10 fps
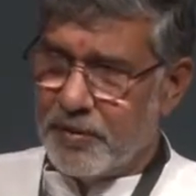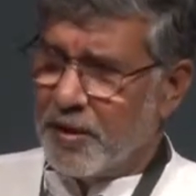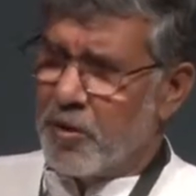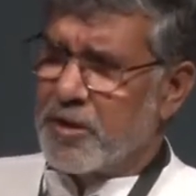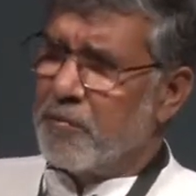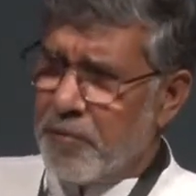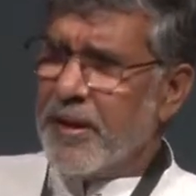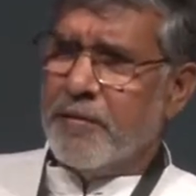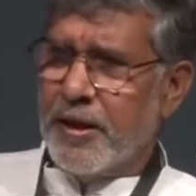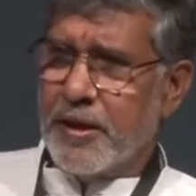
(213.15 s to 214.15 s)
It was a
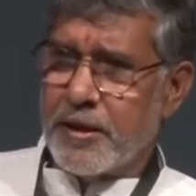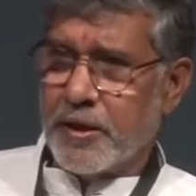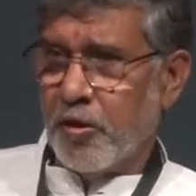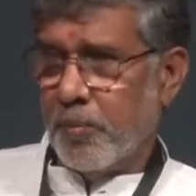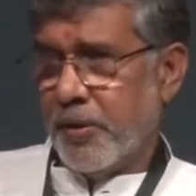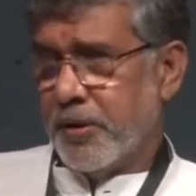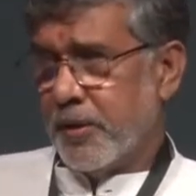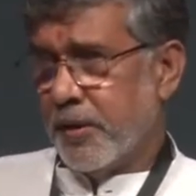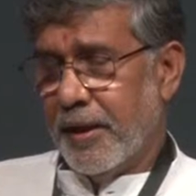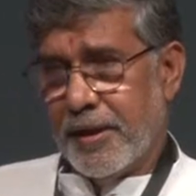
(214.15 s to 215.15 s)
very, very risky
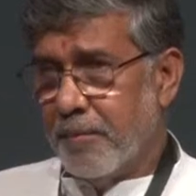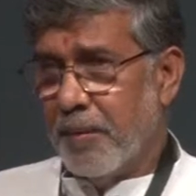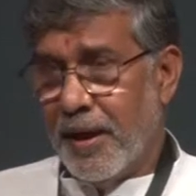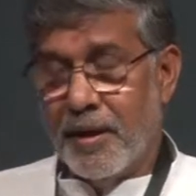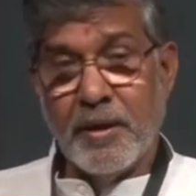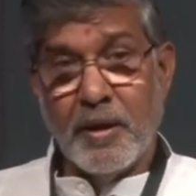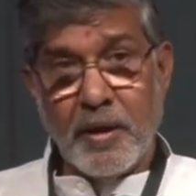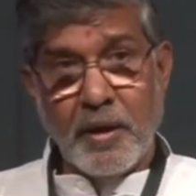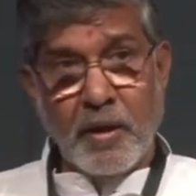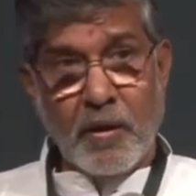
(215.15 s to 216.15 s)
operation. And in my
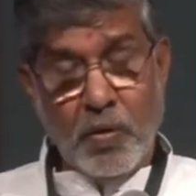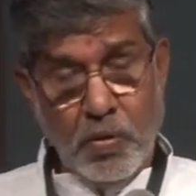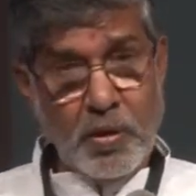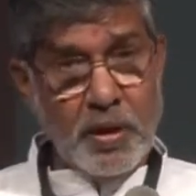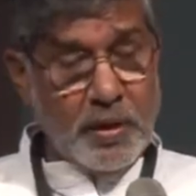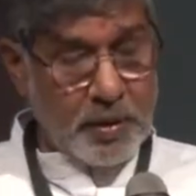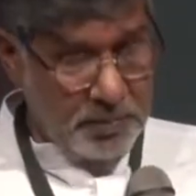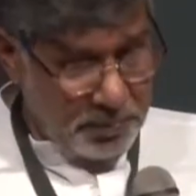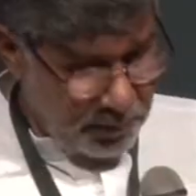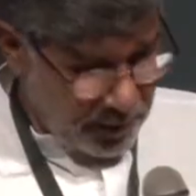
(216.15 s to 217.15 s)
whole
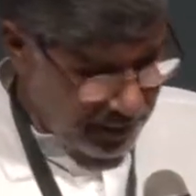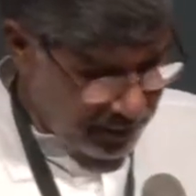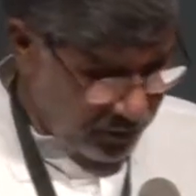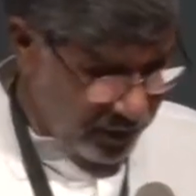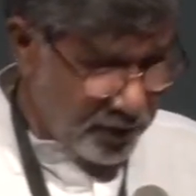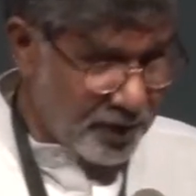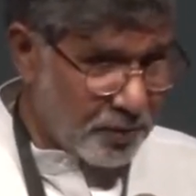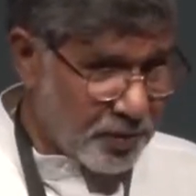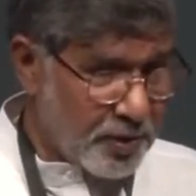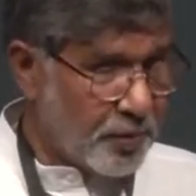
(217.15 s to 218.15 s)

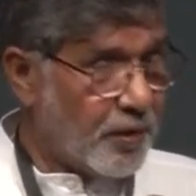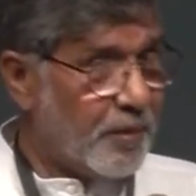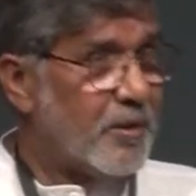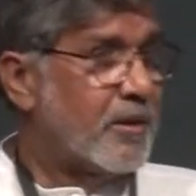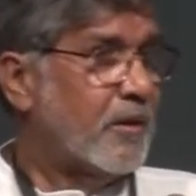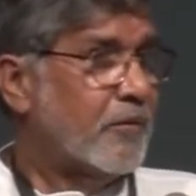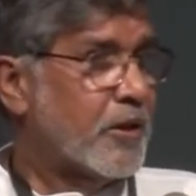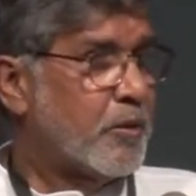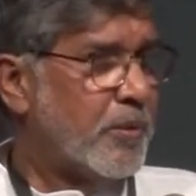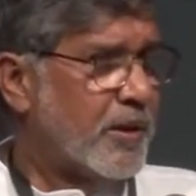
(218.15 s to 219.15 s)
35 years of
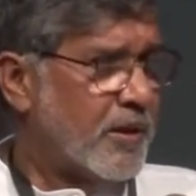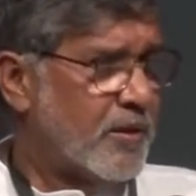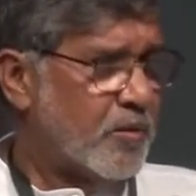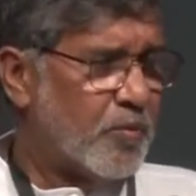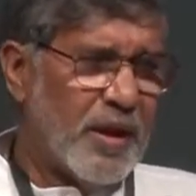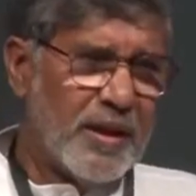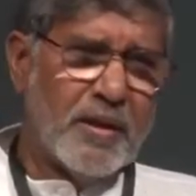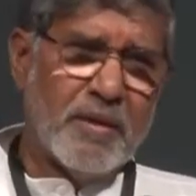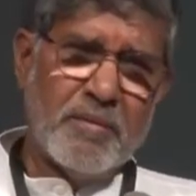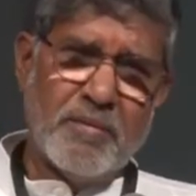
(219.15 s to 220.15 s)
experience,
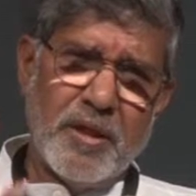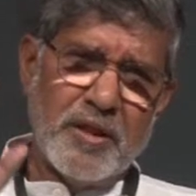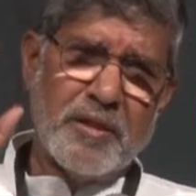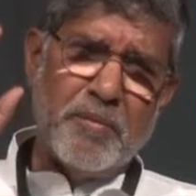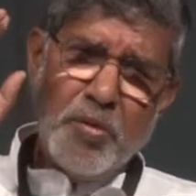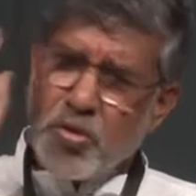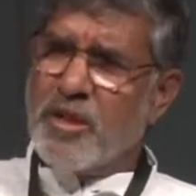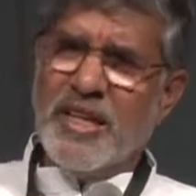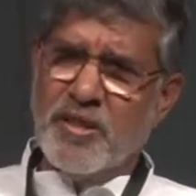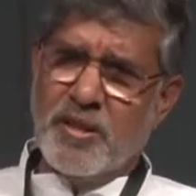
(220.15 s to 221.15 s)
when there's the most
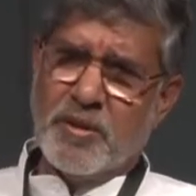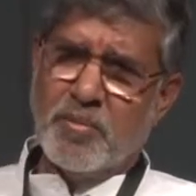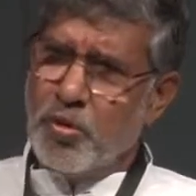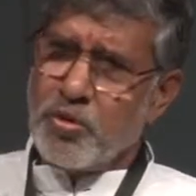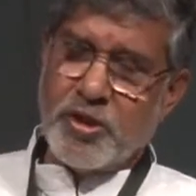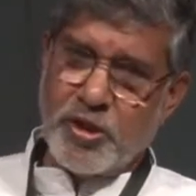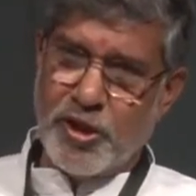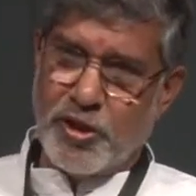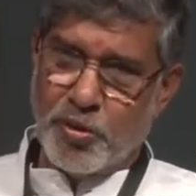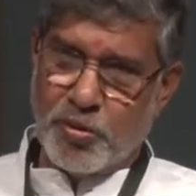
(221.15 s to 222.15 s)
dangerous, most
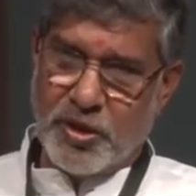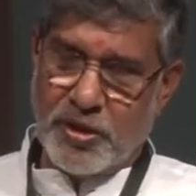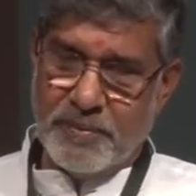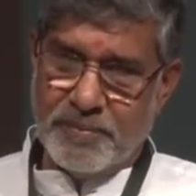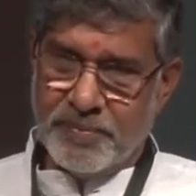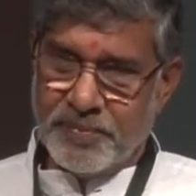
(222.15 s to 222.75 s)
risky situation,